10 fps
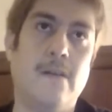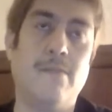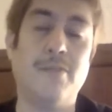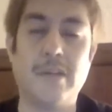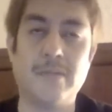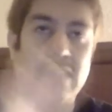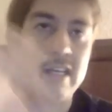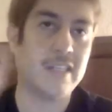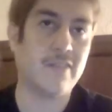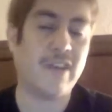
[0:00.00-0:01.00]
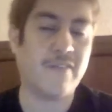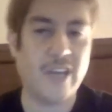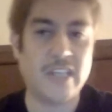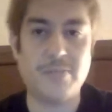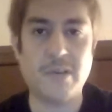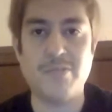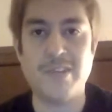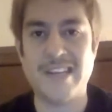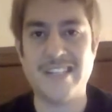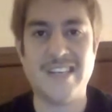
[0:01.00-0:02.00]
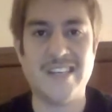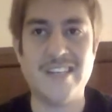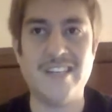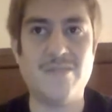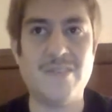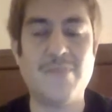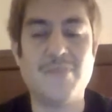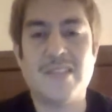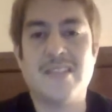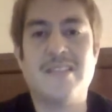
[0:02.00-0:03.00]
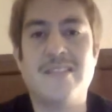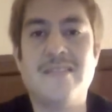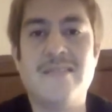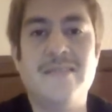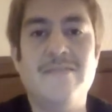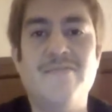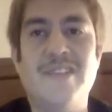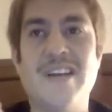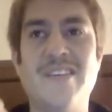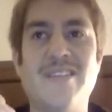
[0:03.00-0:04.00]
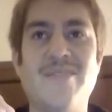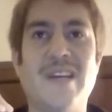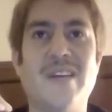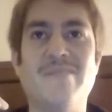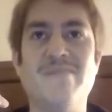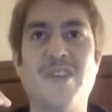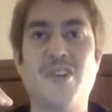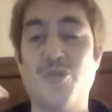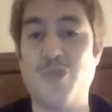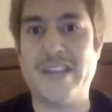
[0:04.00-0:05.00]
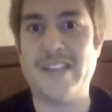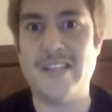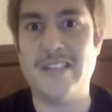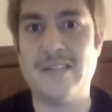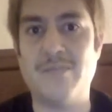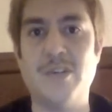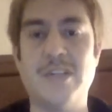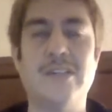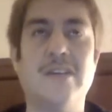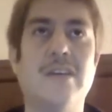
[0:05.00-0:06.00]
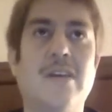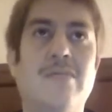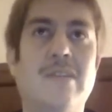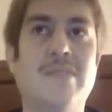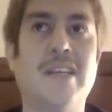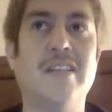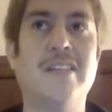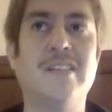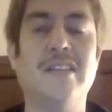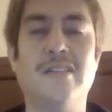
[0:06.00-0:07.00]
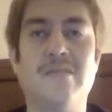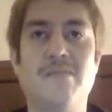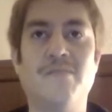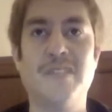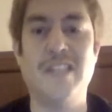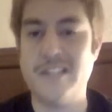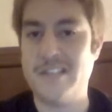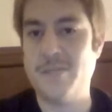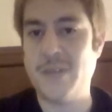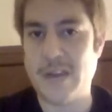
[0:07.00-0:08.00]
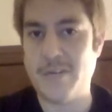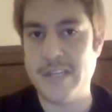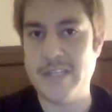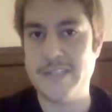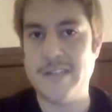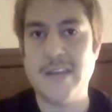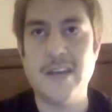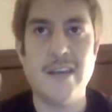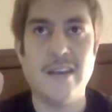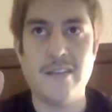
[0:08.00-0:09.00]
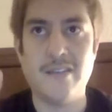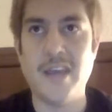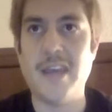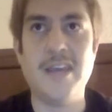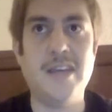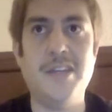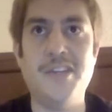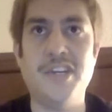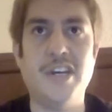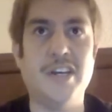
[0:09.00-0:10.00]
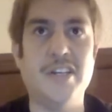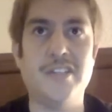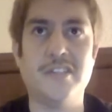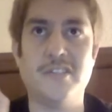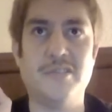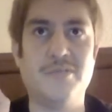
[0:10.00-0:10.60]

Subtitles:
But when it comes to like stuff like Facebook, when I say, when I'm correcting someone, when I'm telling someone how it is, they just,